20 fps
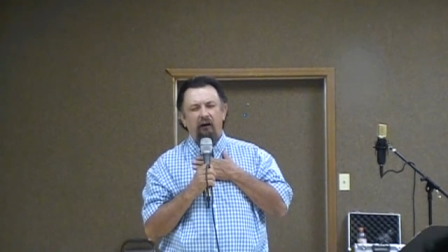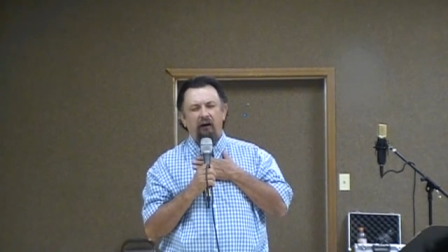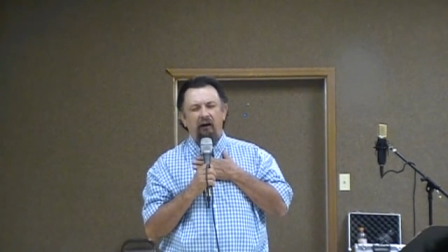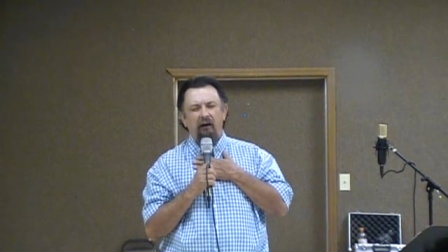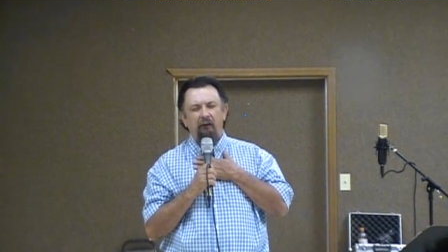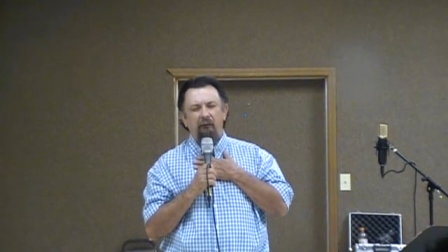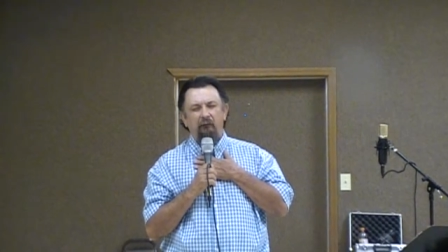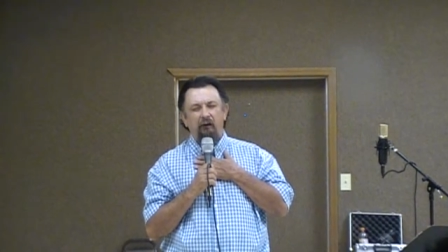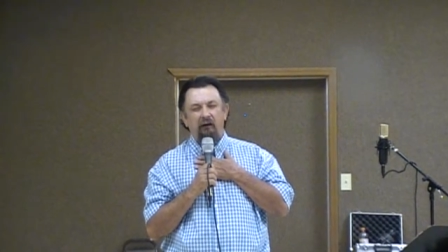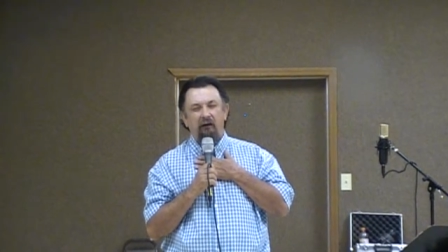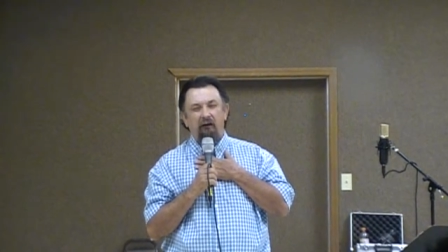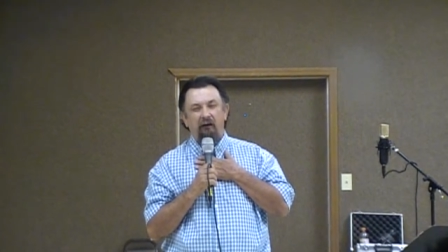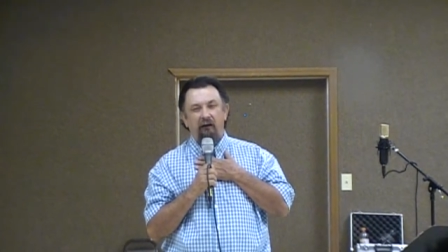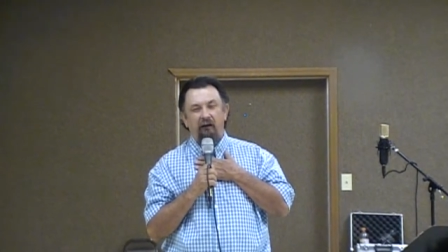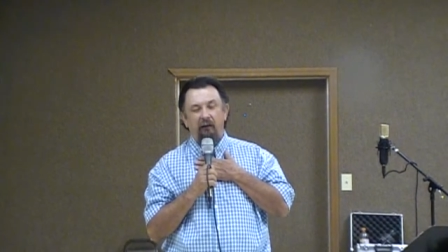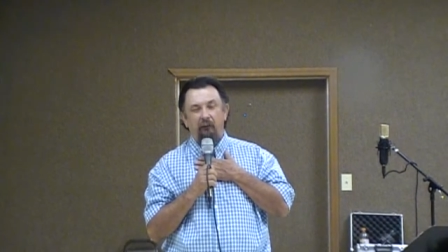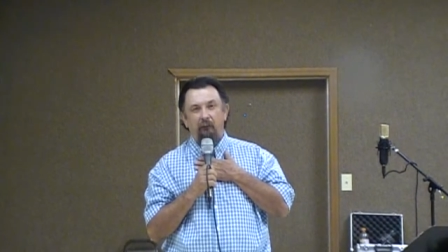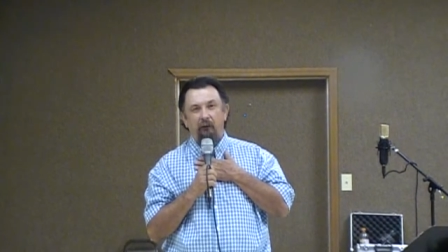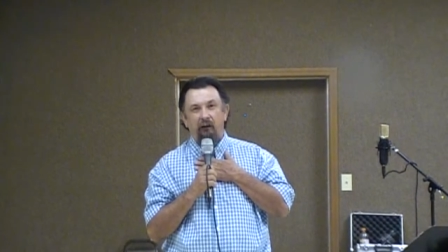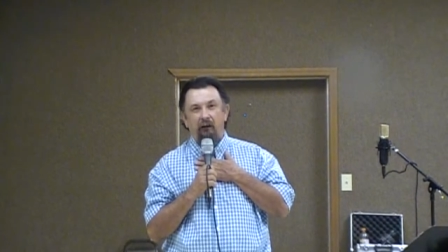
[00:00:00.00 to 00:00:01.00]
Amen and
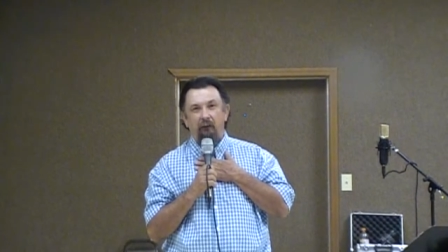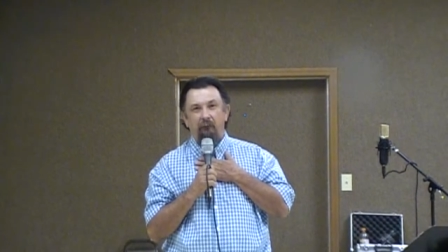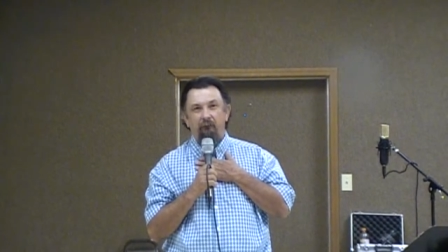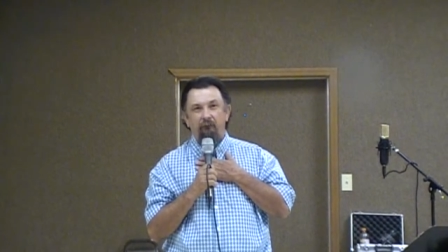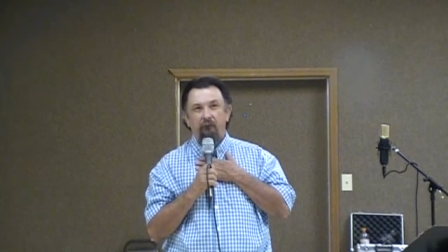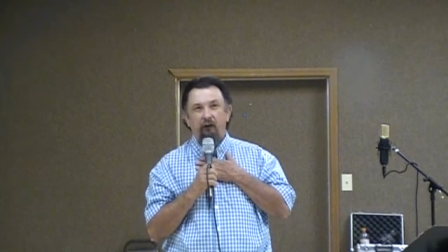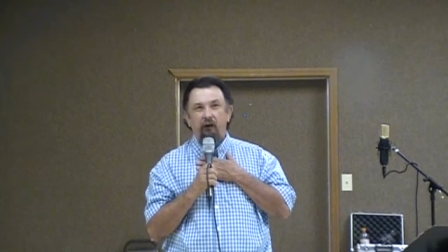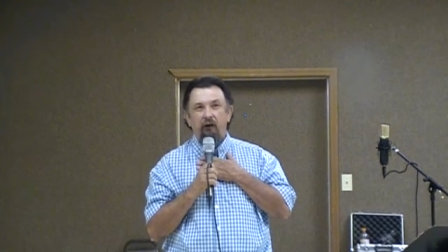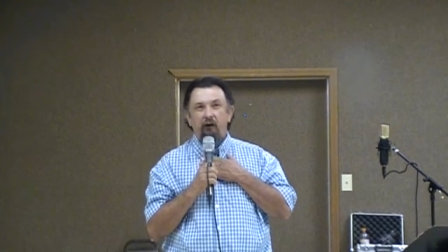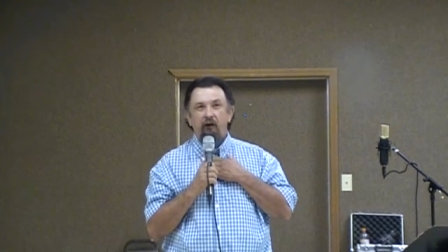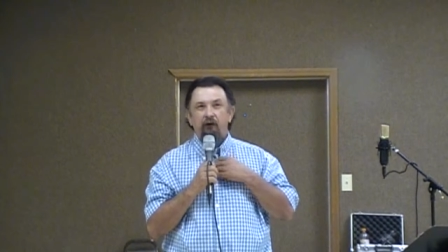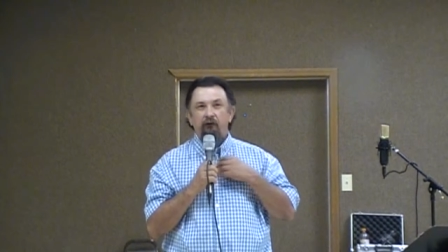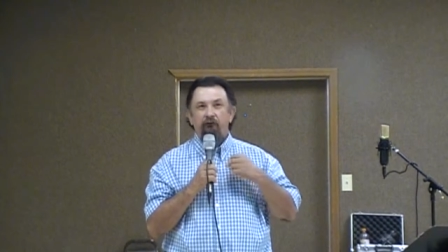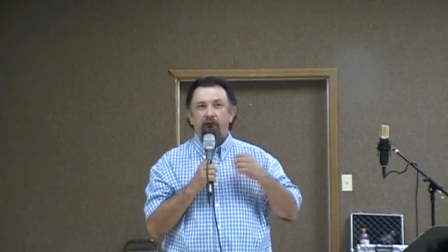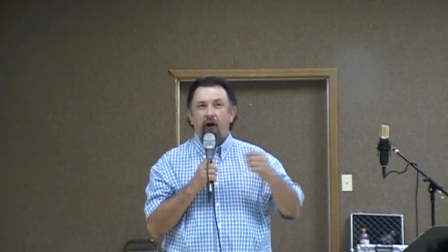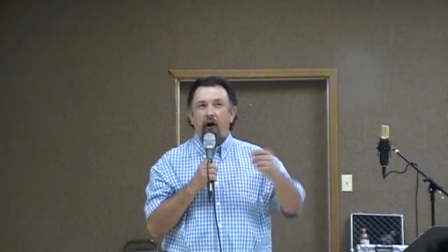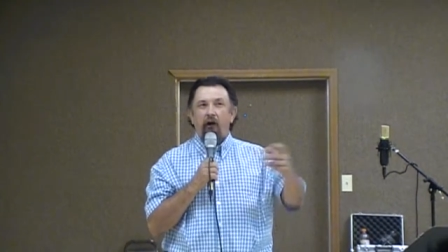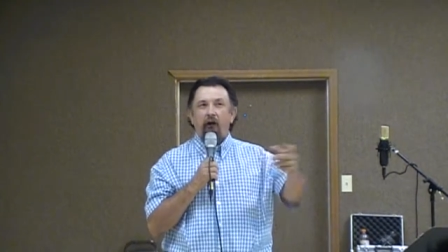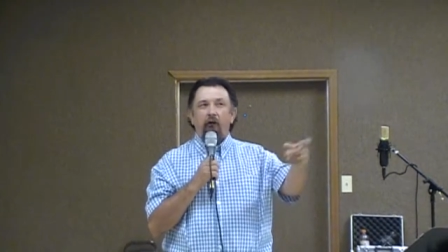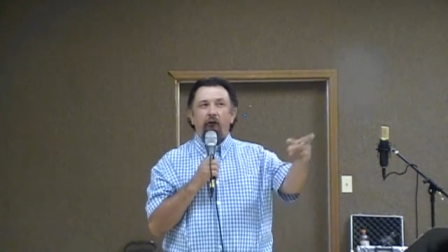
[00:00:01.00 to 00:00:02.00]
amen.
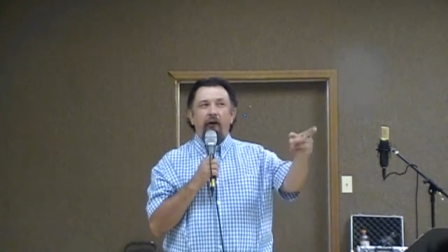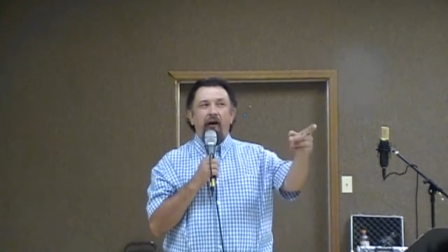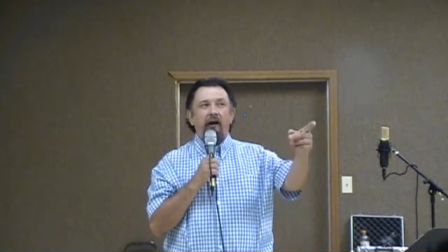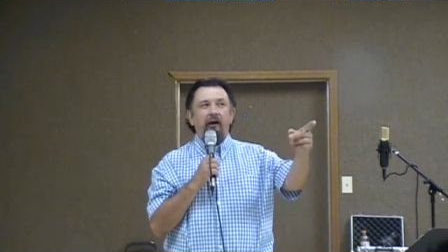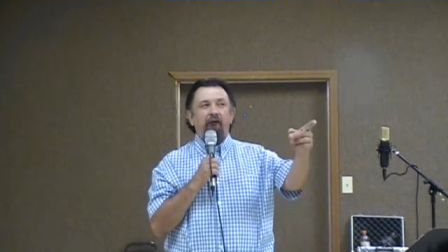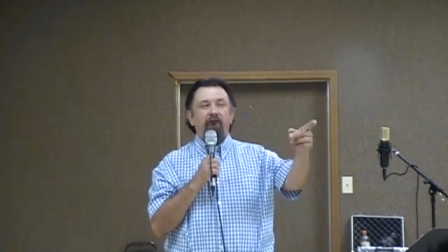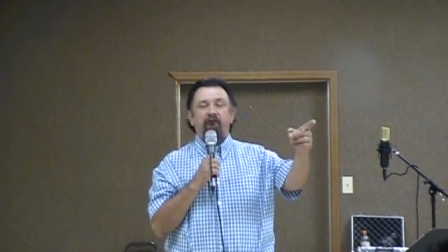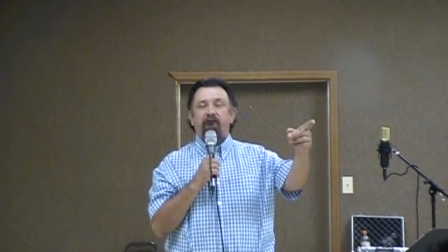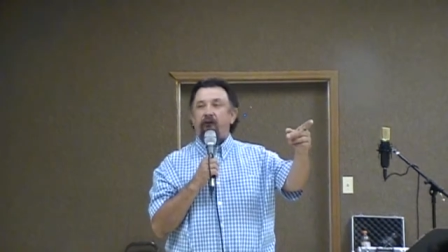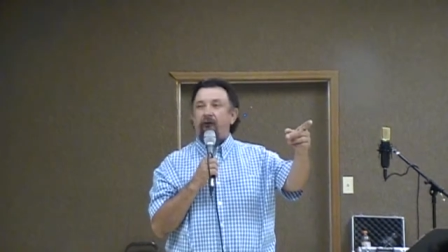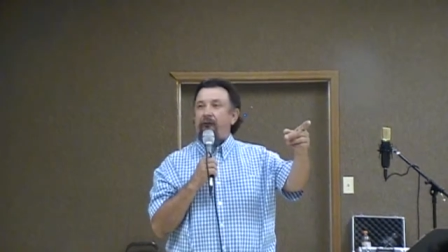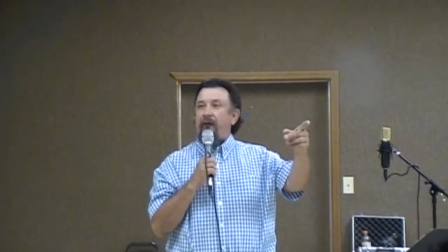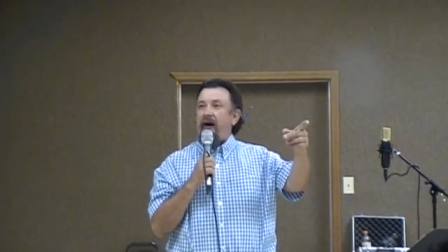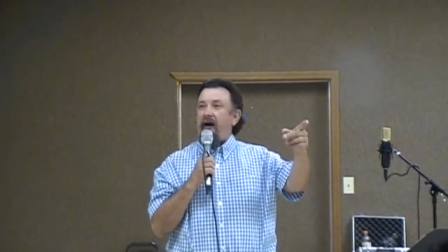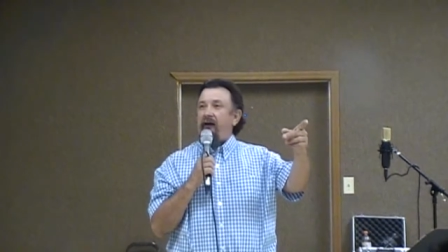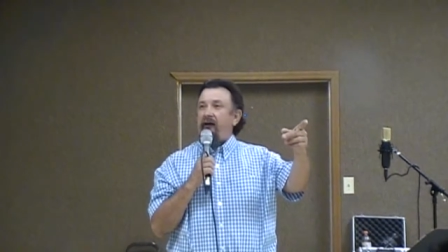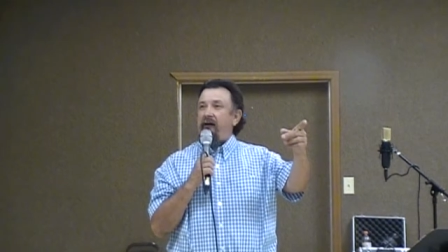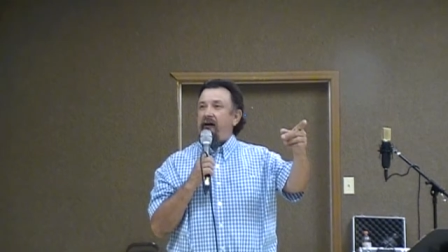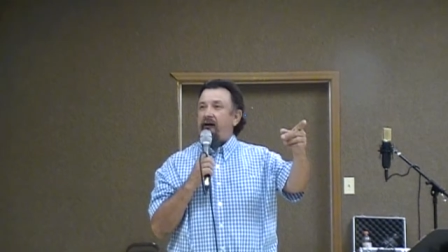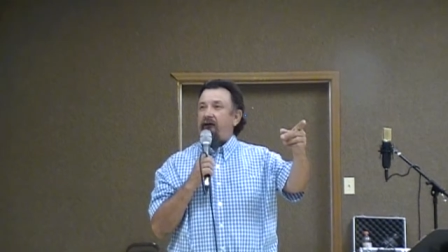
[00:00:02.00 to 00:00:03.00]
amen. Turn around
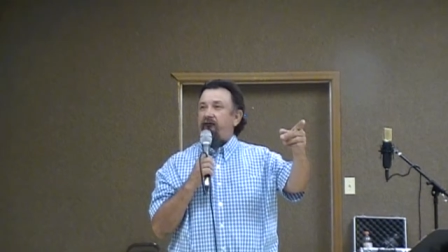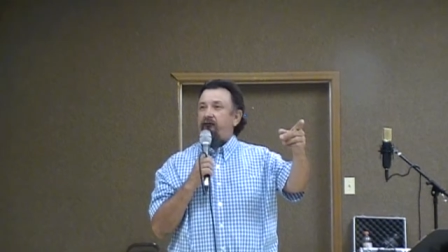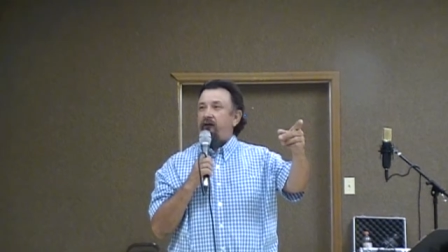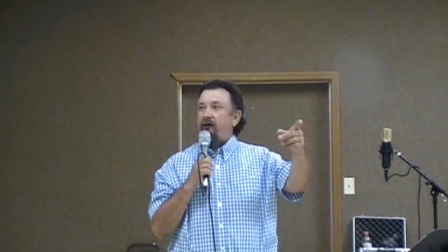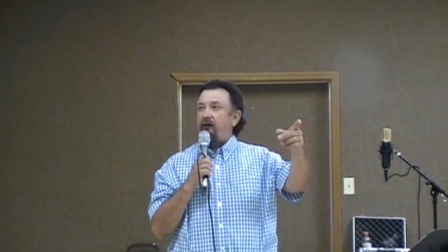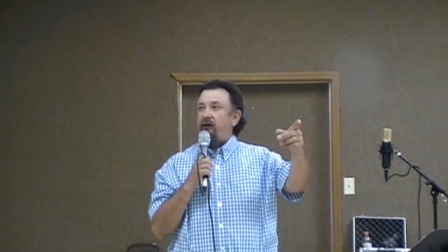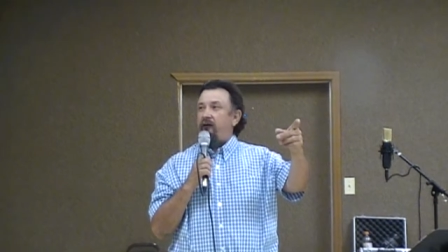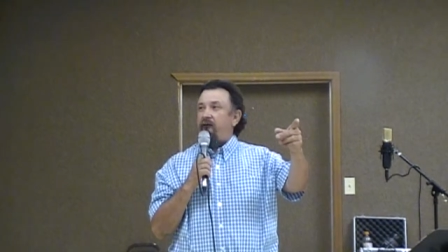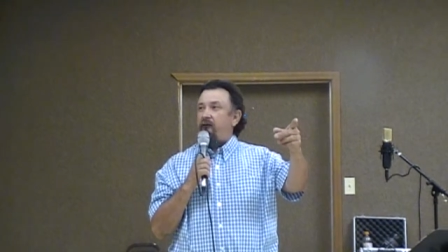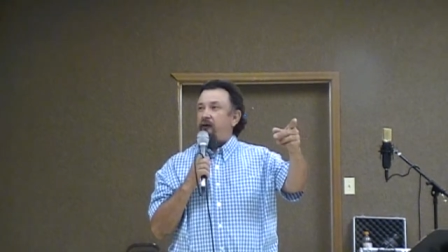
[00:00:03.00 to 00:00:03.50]
somebody next to you.